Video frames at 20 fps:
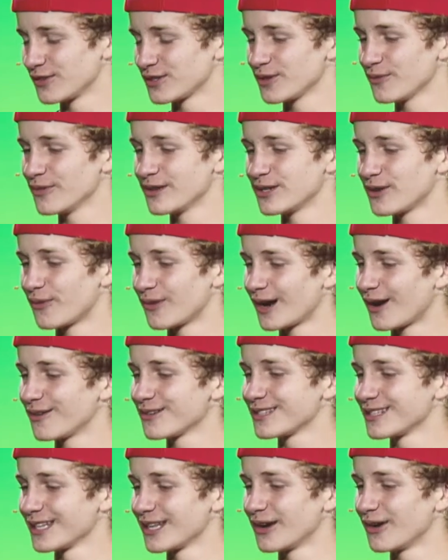some reason, when I
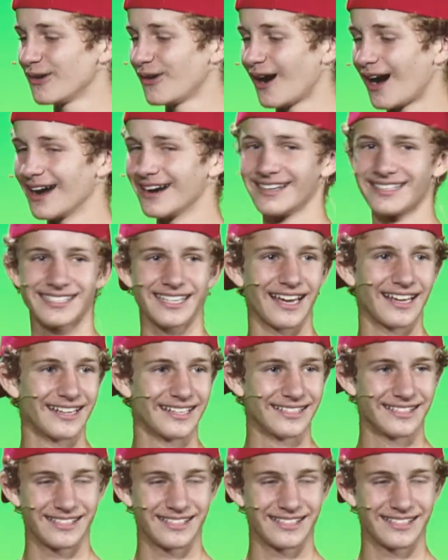was little, I decided